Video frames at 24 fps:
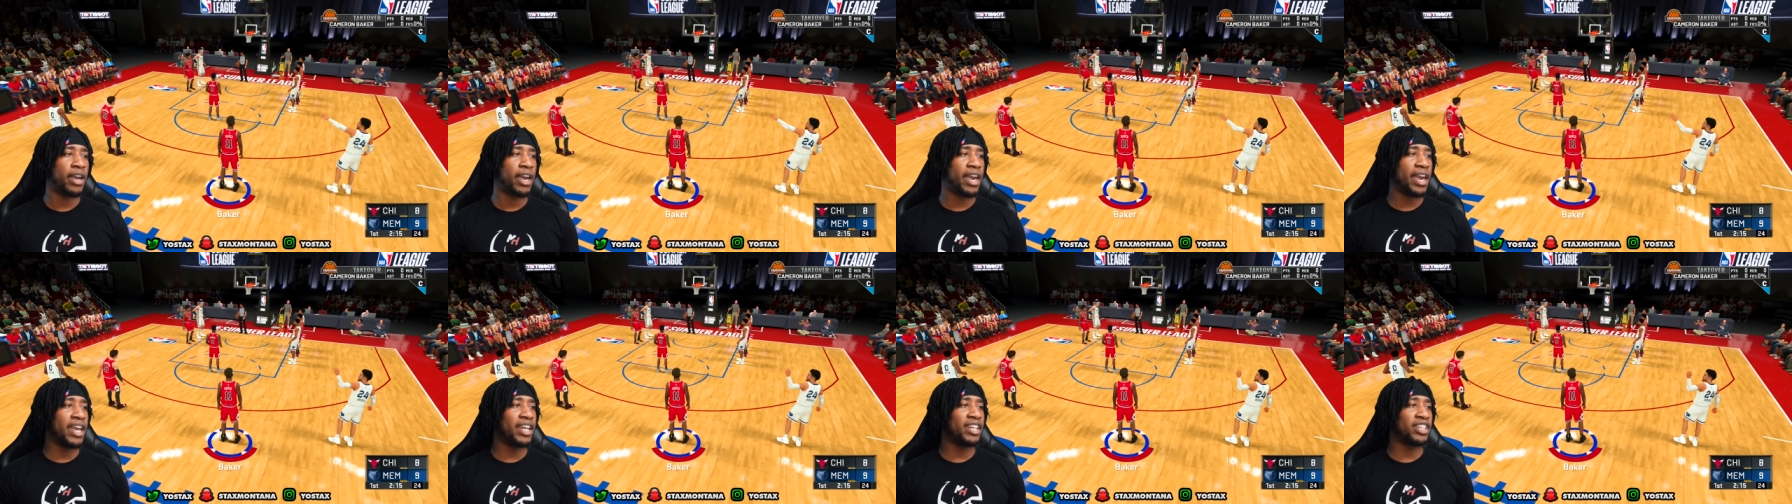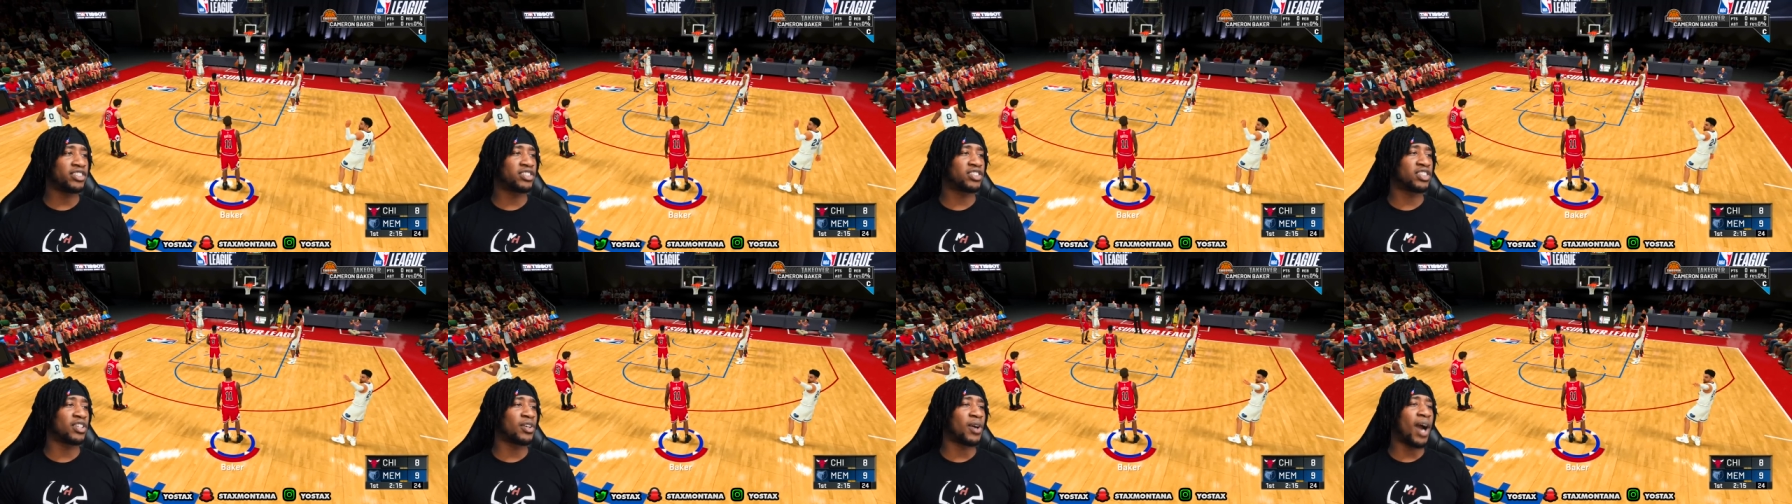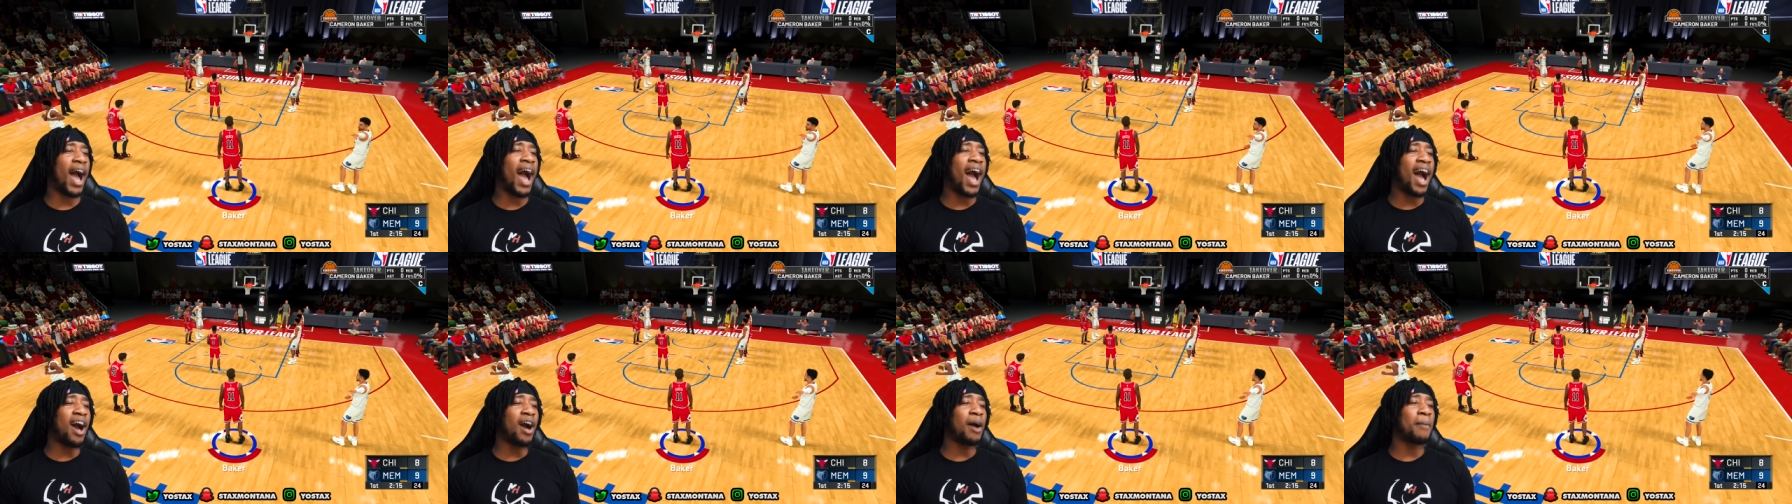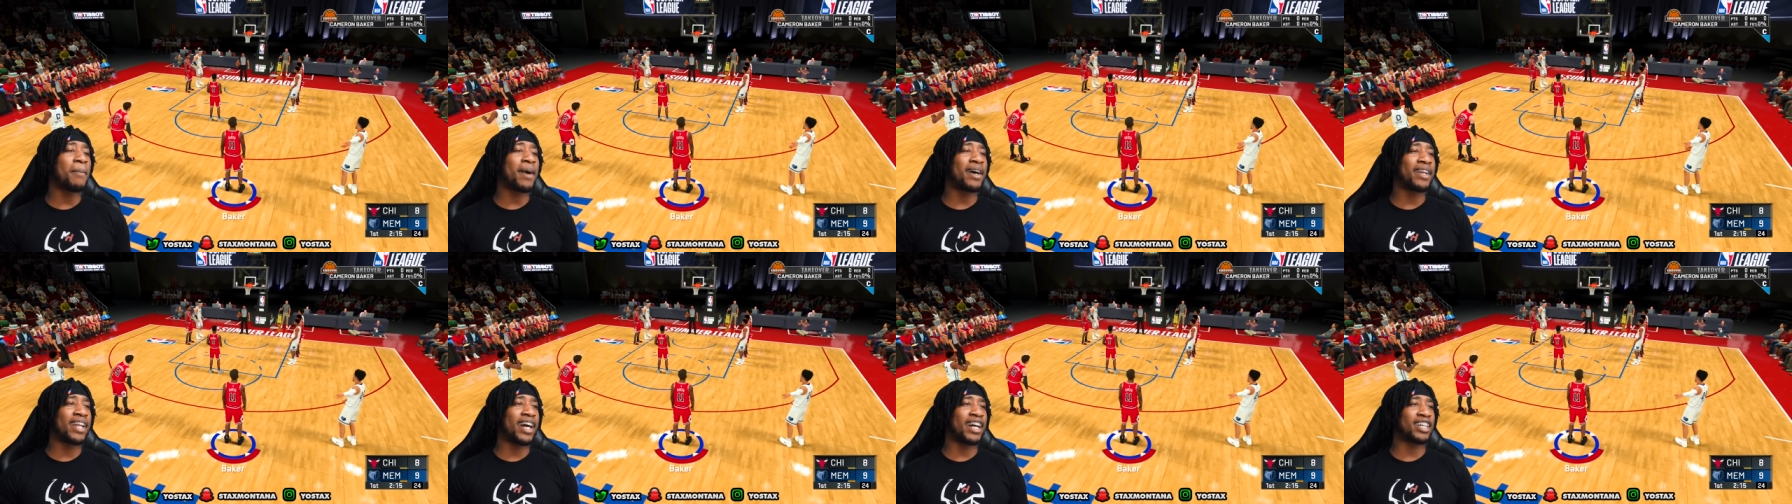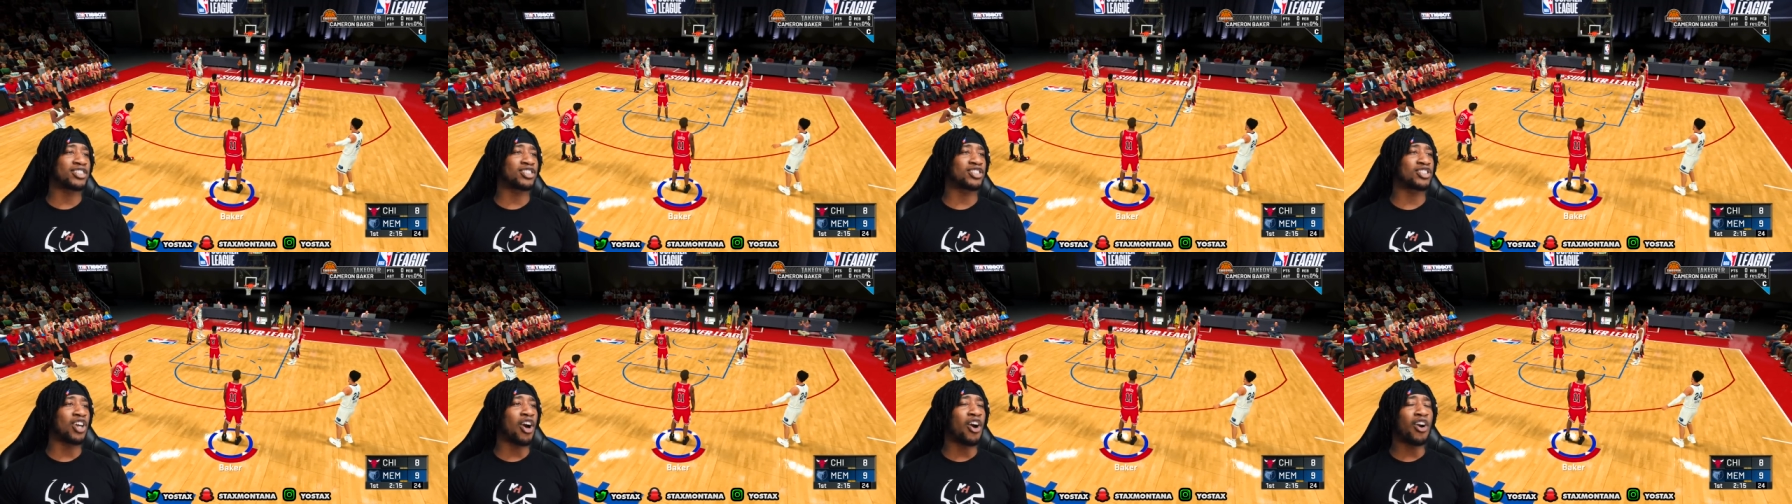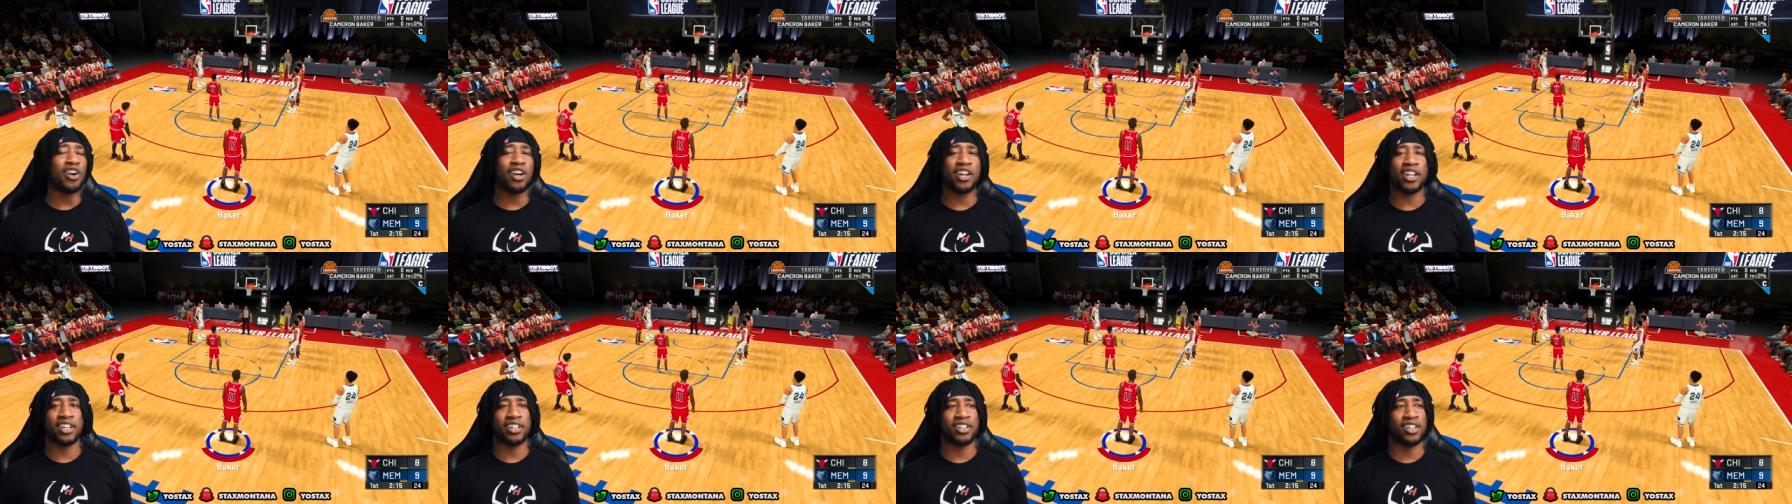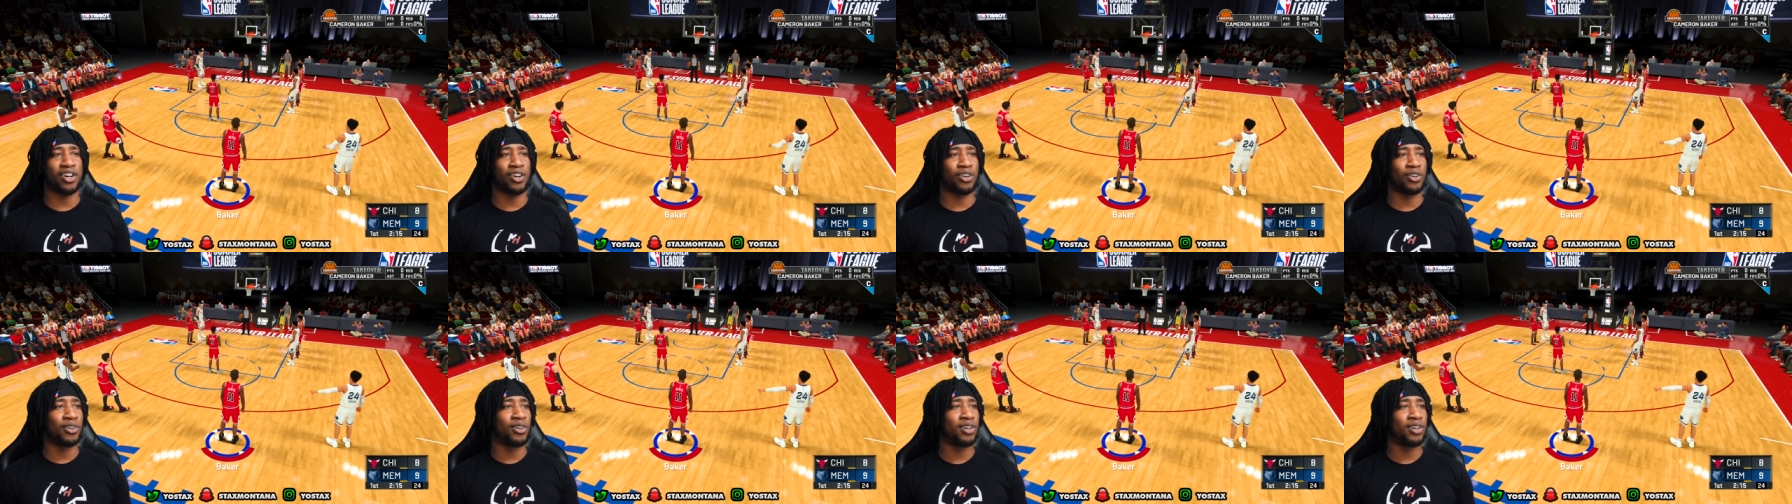And Anderson, how am I not starting though?